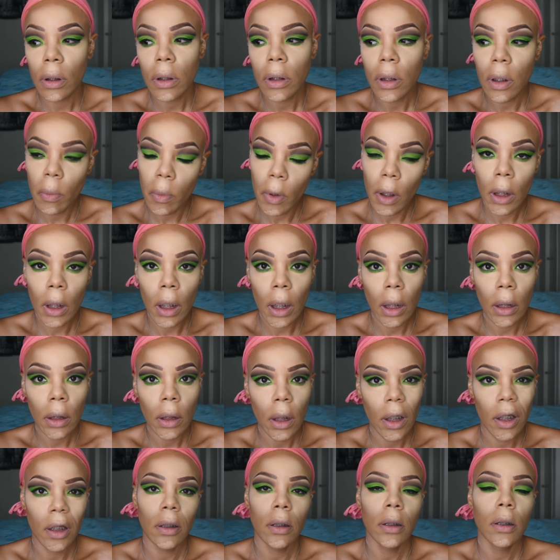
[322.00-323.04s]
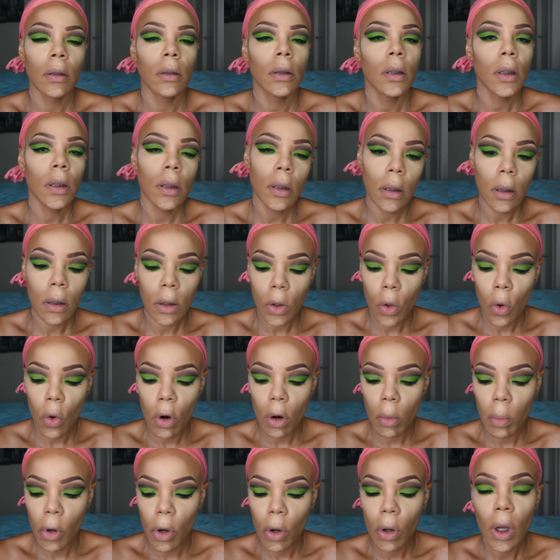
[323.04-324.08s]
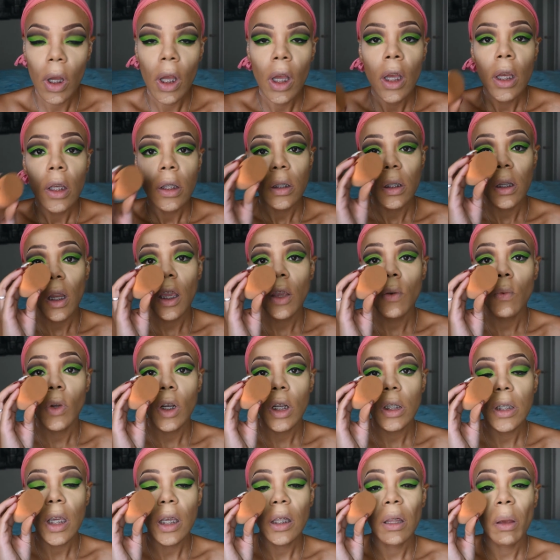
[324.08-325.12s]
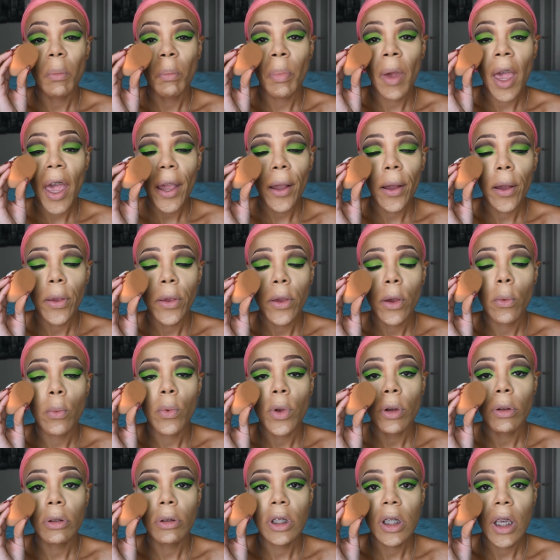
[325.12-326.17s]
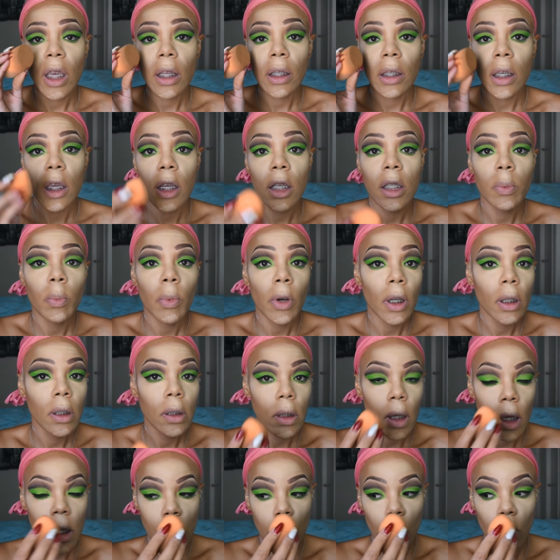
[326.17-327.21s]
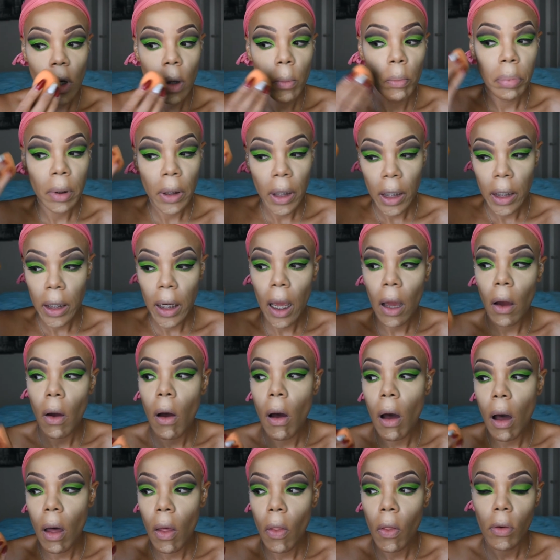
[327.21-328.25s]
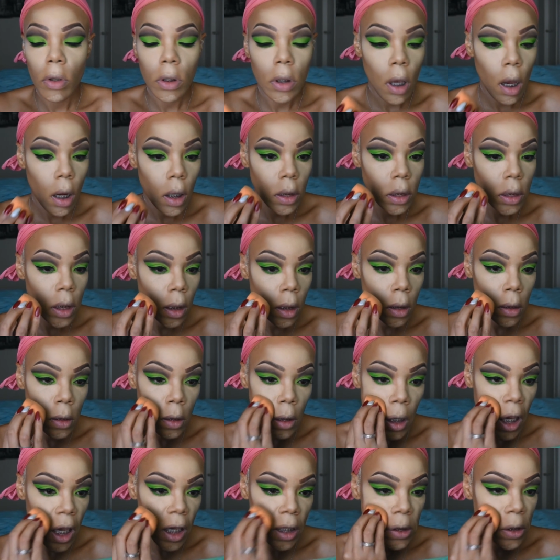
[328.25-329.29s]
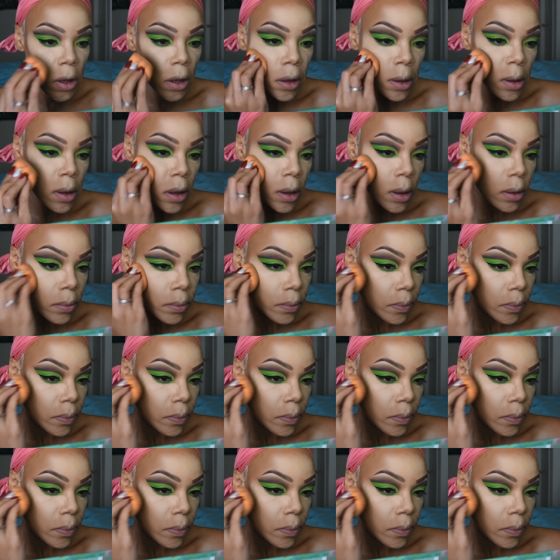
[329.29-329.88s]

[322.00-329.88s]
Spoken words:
something like this. So this looks horrible. So now you want to take the back of your Real Technique sponge and you want to blend out all those harsh edges.